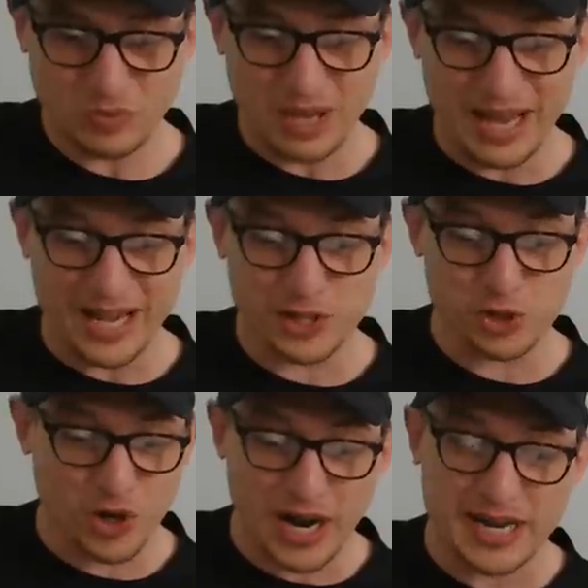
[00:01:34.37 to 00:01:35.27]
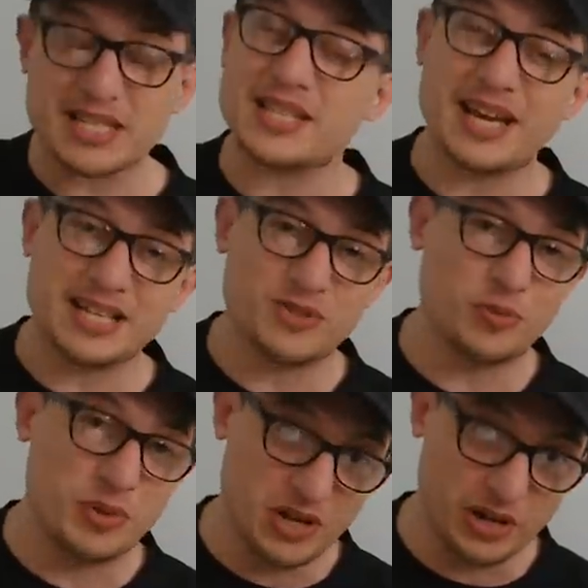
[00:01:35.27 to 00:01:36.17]
no. Tries, the answer would
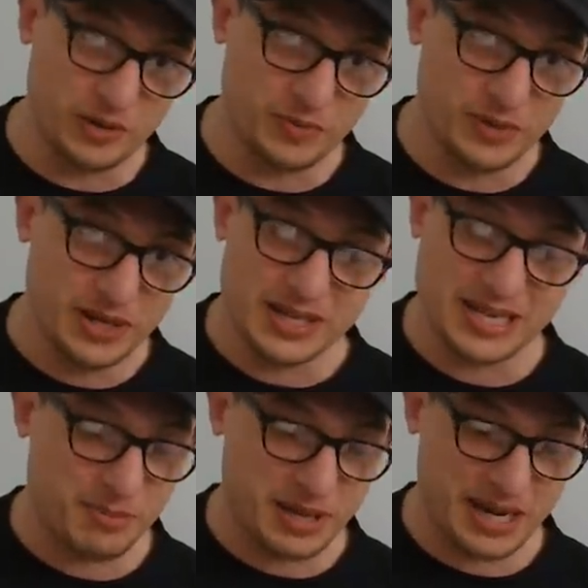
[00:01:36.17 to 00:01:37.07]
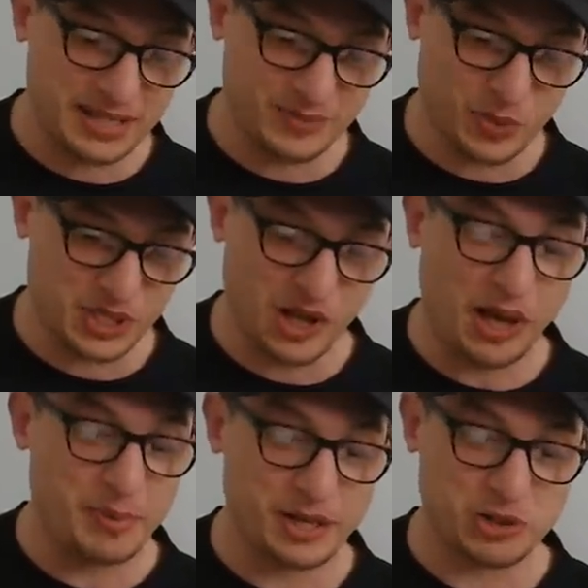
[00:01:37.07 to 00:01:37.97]
be no. Sam Kane was not
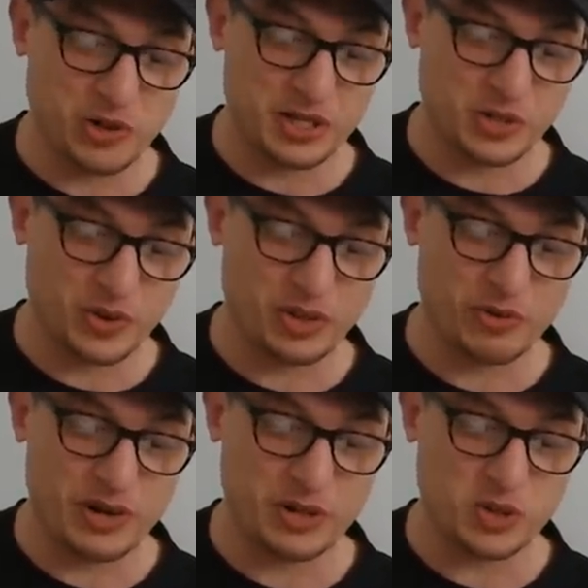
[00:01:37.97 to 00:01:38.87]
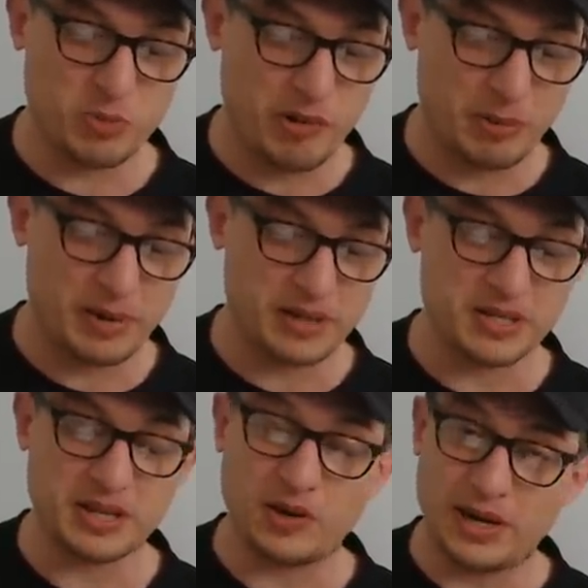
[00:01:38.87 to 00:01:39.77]
a big try-scoring threat in Super Rugby
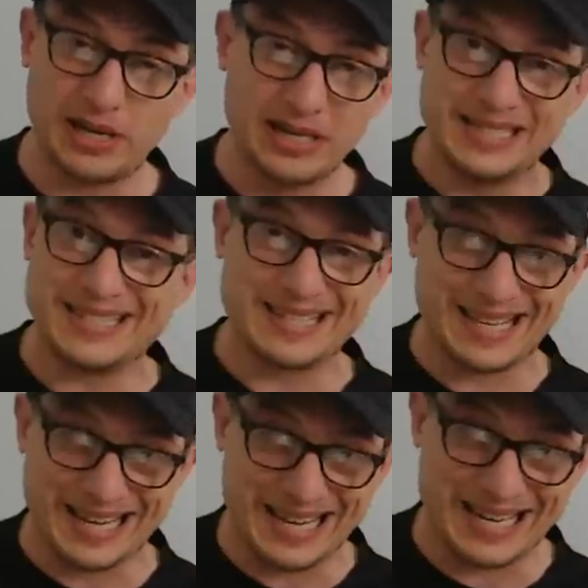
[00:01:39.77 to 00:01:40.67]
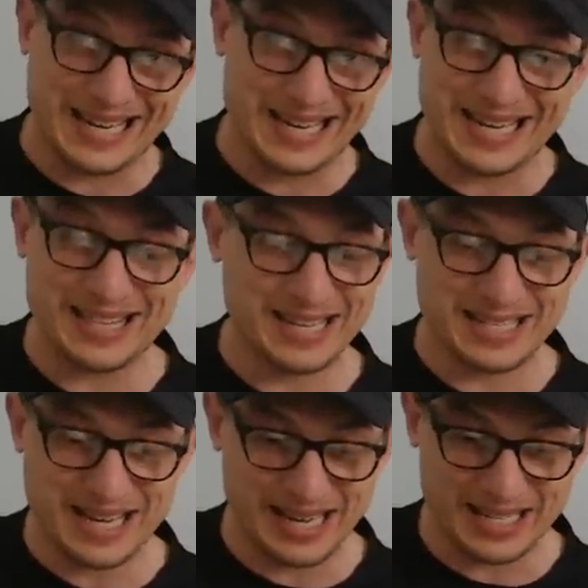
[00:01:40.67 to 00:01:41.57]
Aotearoa. Didn't get any. Neither did
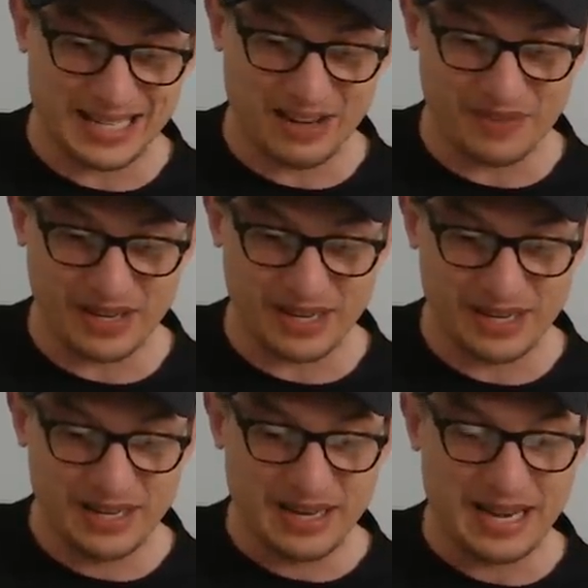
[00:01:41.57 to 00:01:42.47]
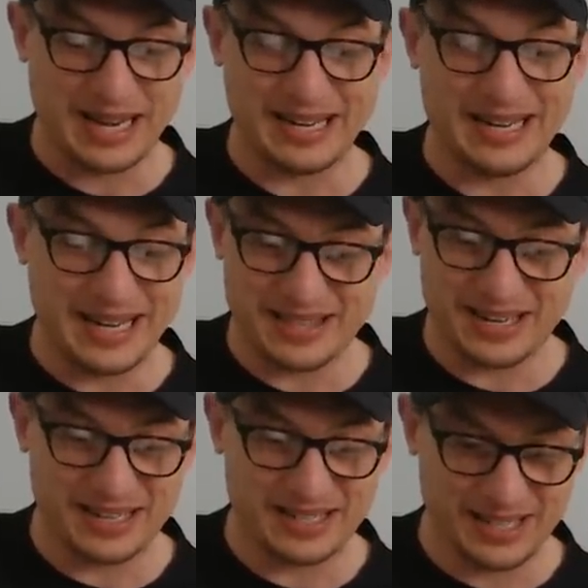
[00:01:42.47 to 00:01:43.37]
Ari Savia. Neither
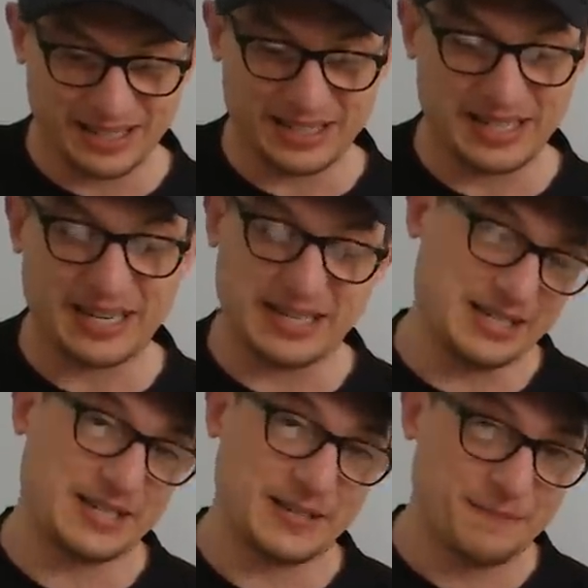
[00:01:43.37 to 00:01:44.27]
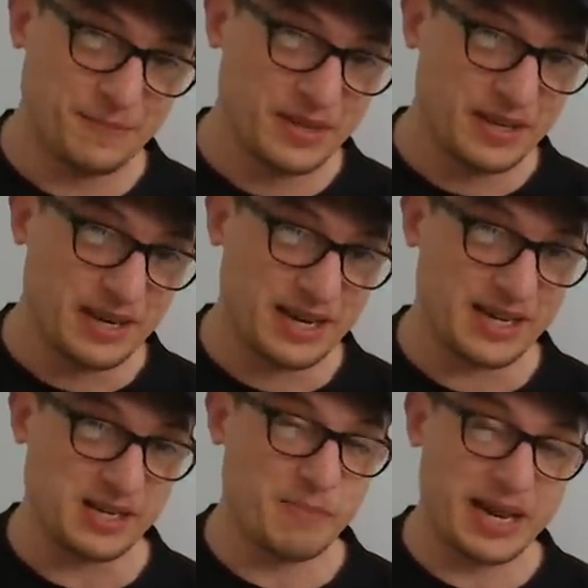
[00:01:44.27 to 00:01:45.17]
did Dylan Hunt.
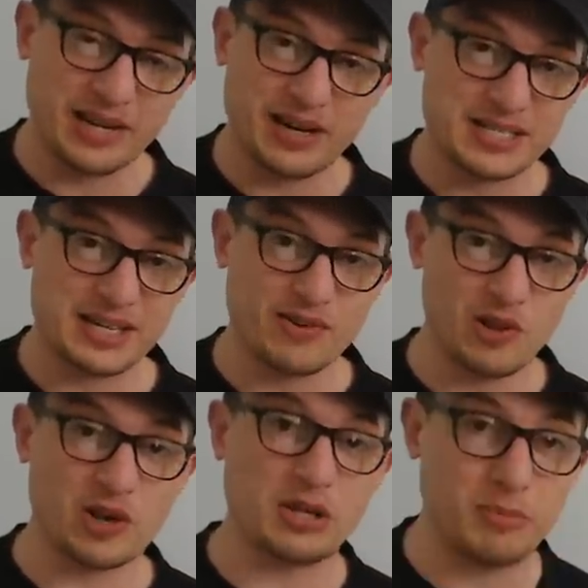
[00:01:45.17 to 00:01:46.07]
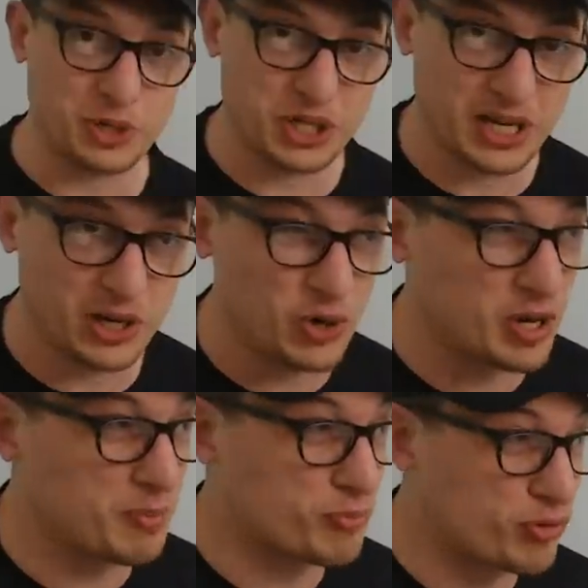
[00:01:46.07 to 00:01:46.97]
Your main guys there are Lachlan Boshier, who
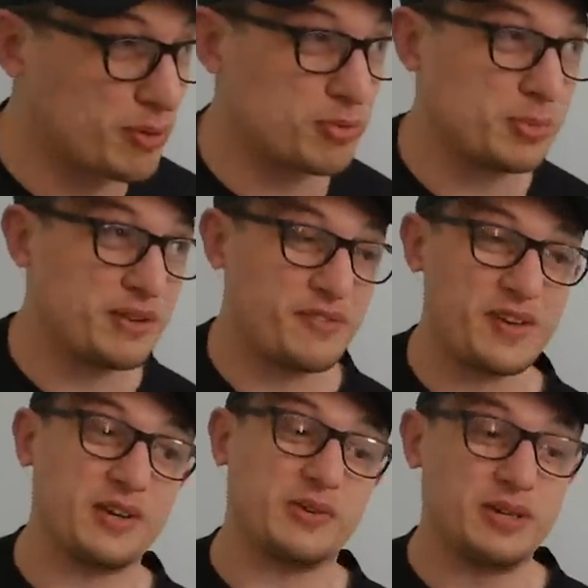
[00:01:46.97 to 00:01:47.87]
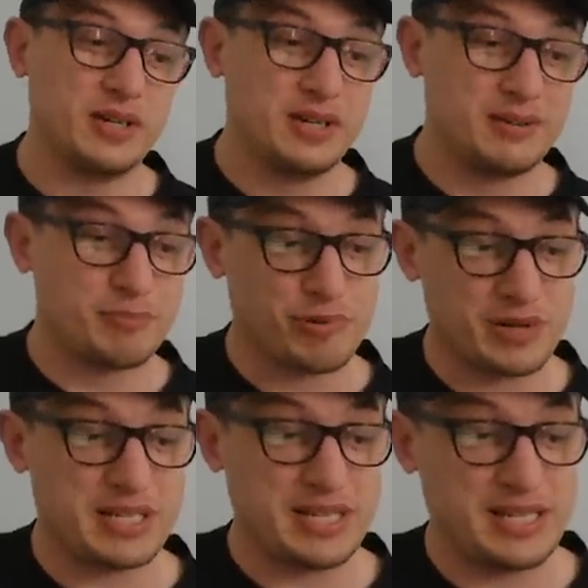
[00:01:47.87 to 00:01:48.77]
can probably feel
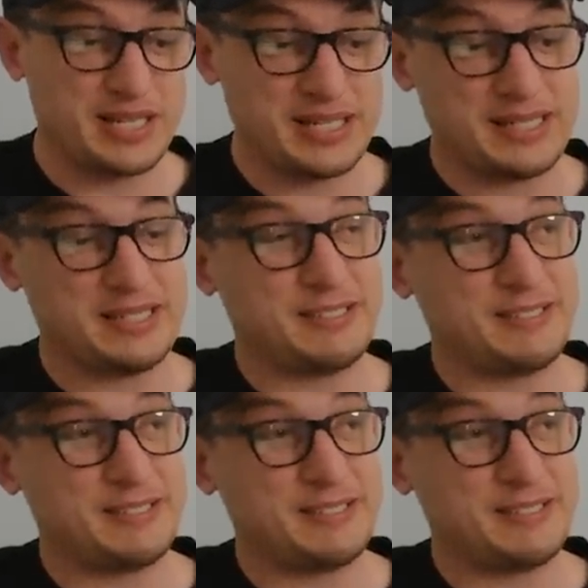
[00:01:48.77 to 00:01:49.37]
pretty